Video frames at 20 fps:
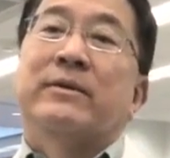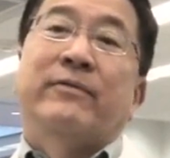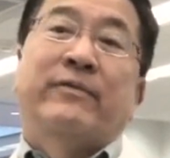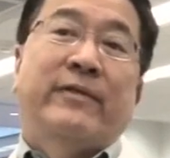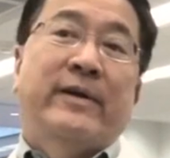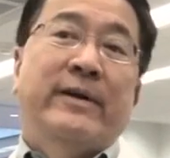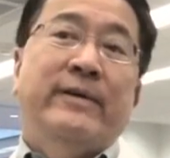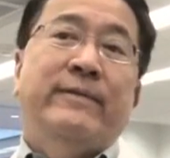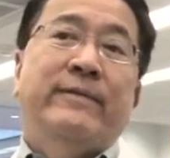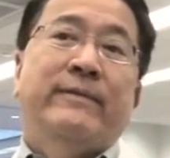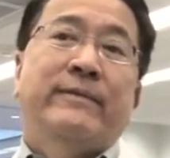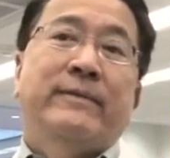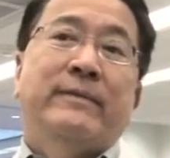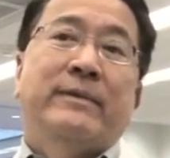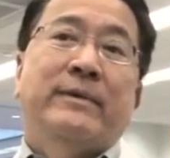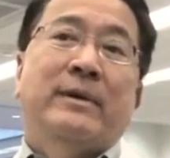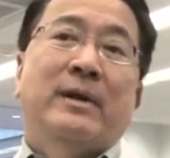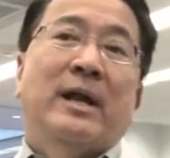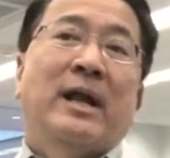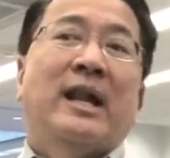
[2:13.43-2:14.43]
Fifth,
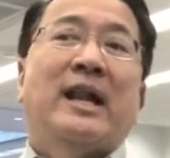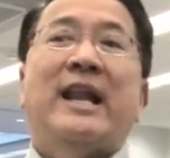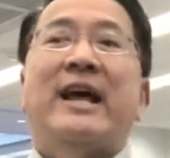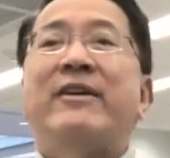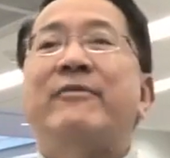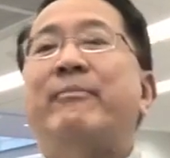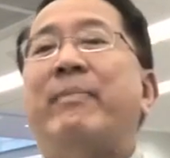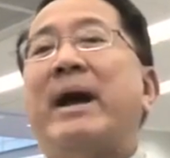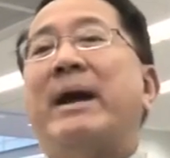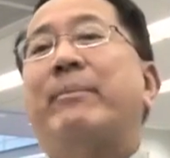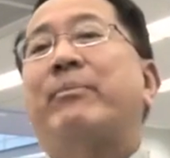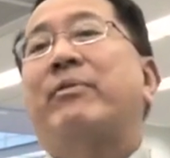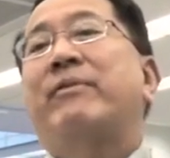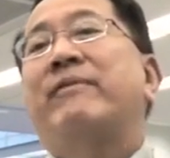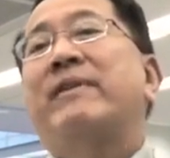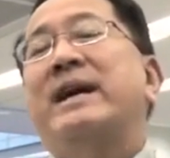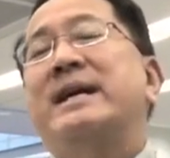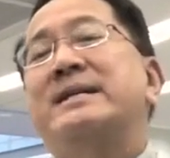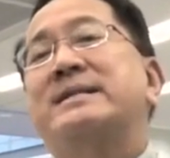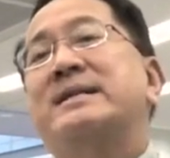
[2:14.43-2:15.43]
LifePak
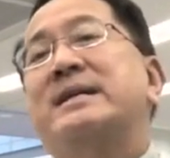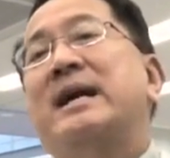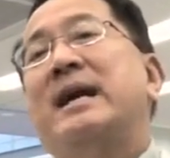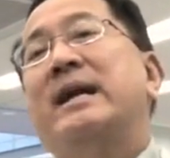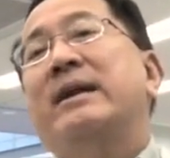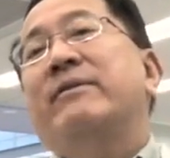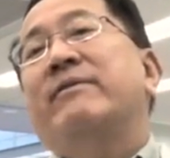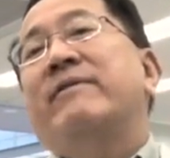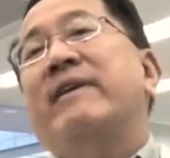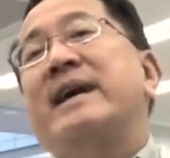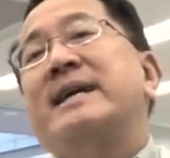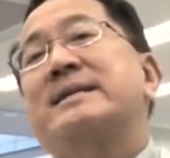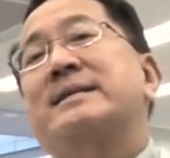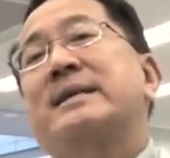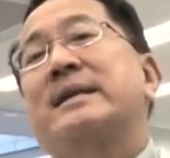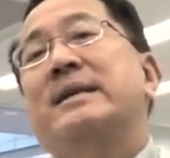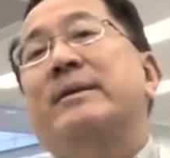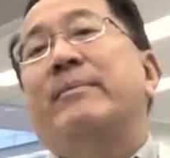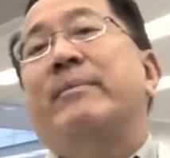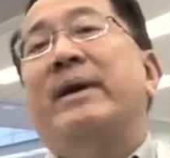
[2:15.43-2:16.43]
provides
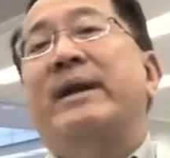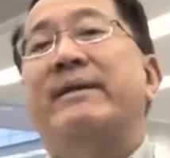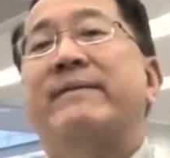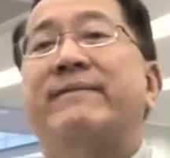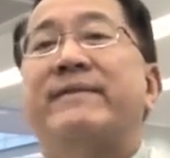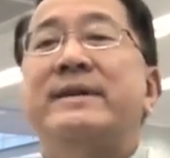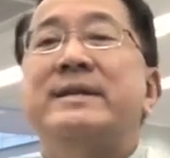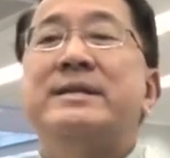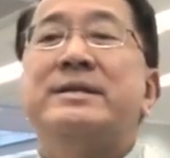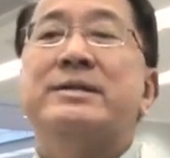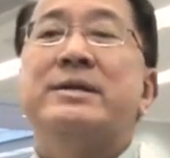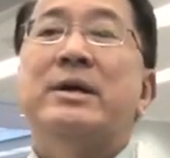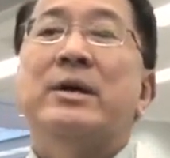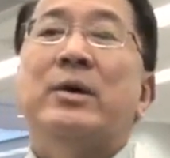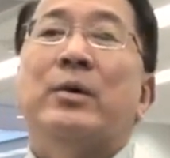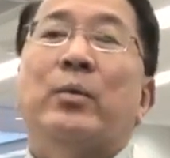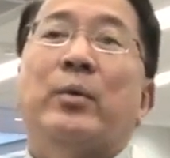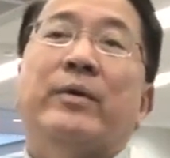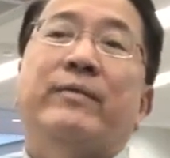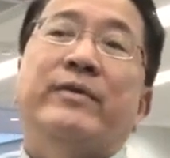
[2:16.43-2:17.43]
cardiovascular benefits
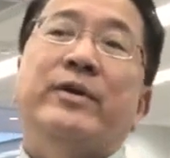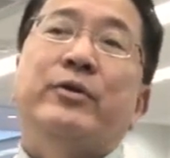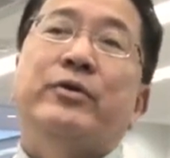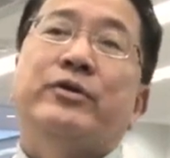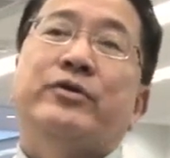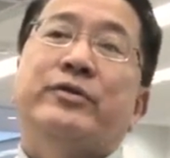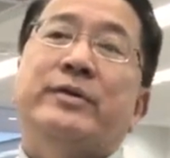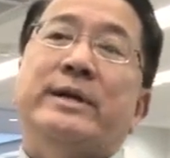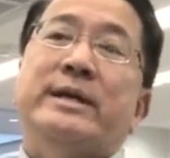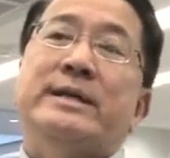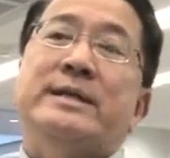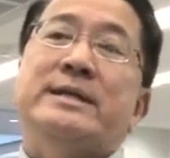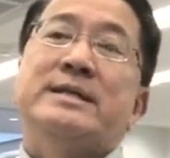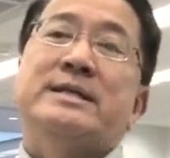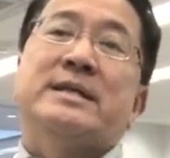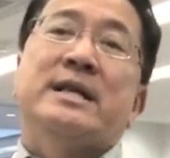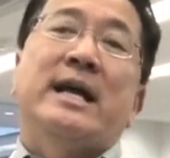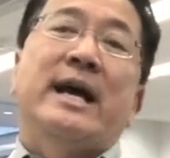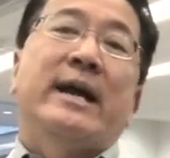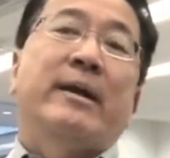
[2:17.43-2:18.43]
with
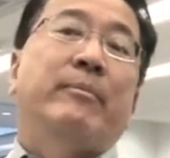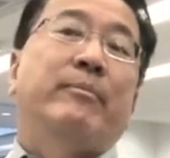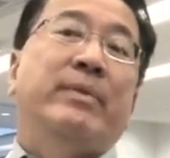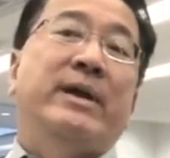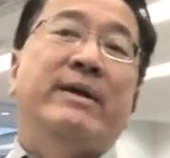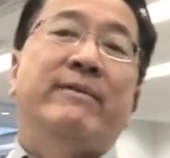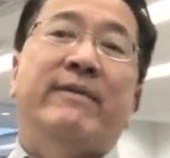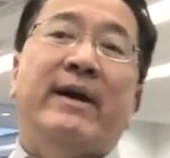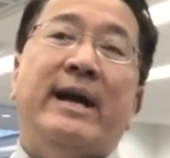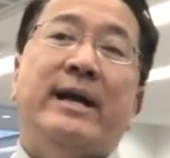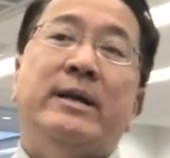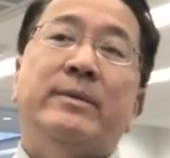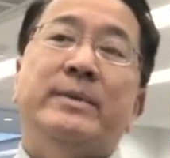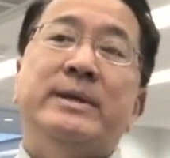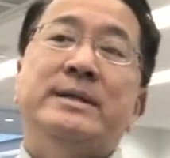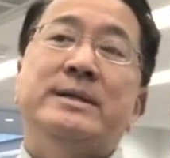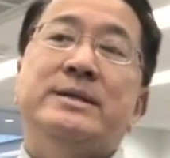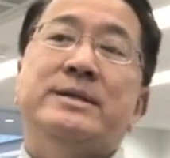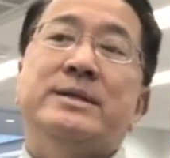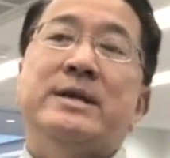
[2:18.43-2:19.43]
nutrients like B
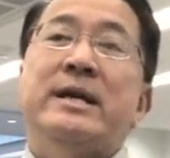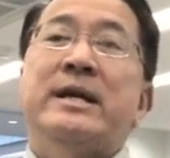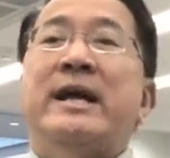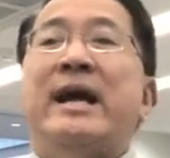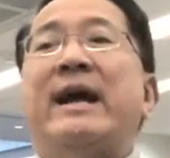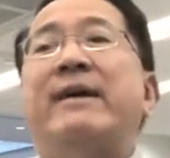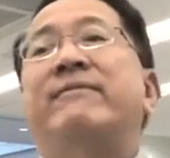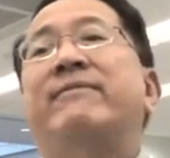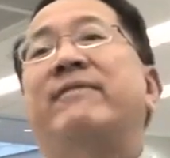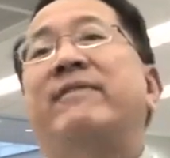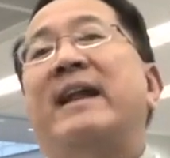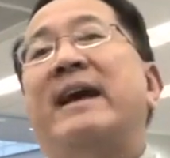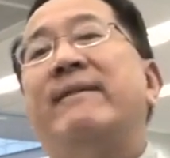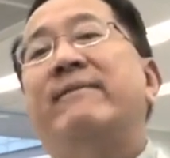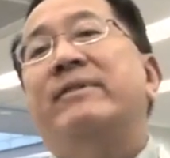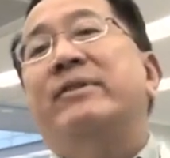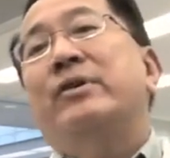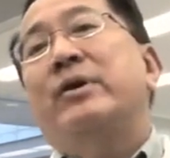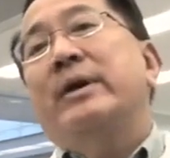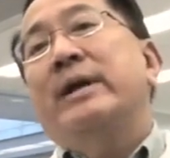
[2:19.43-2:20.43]
vitamins and
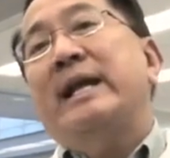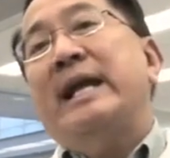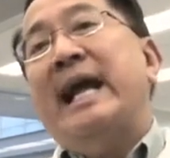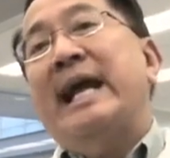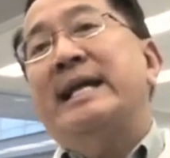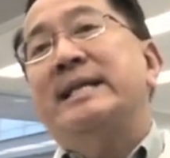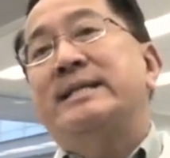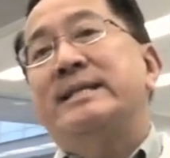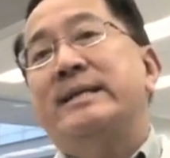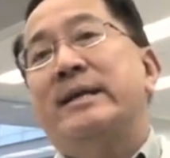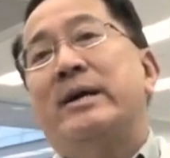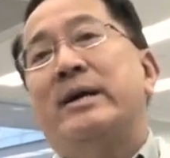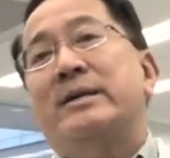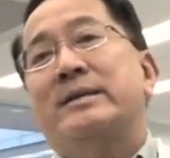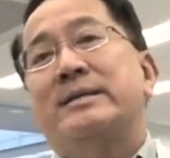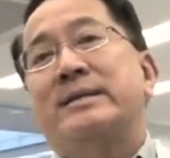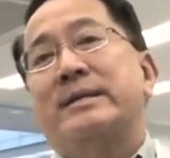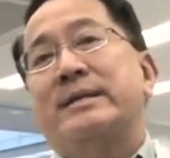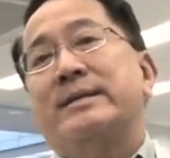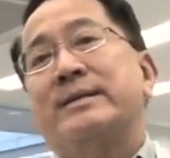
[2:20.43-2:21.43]
flavonoid
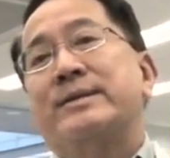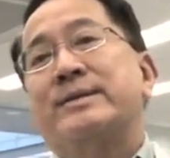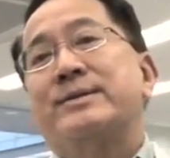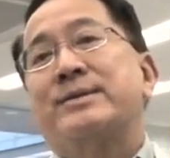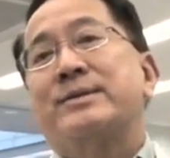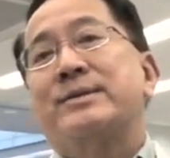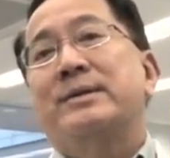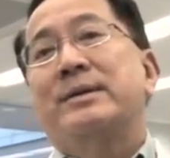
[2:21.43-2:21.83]
antioxidants.